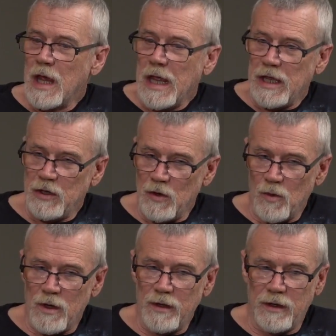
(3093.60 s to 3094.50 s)
You know
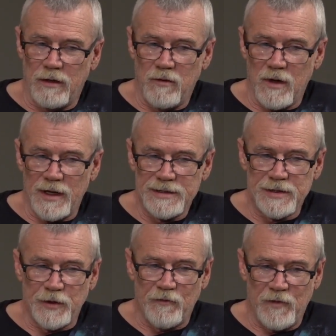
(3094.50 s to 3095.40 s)
what? You guys
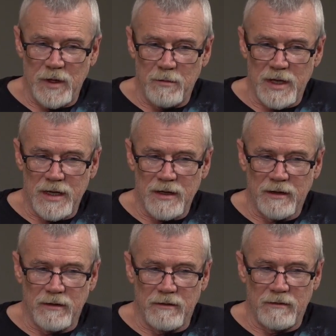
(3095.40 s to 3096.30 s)
and your
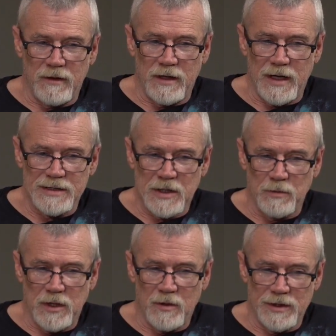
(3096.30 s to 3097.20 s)
feedback and asking
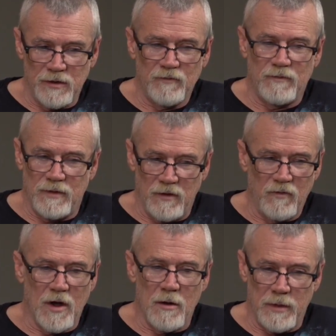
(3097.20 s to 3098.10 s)
me, you've
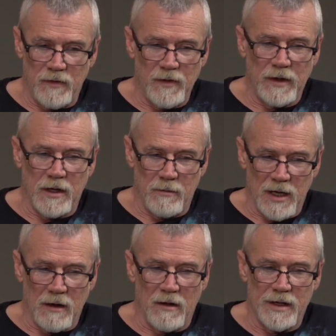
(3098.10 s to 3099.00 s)
got me thinking
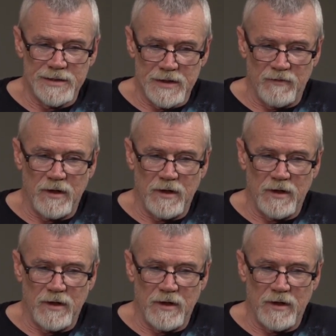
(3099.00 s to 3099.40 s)
about a lot of stuff.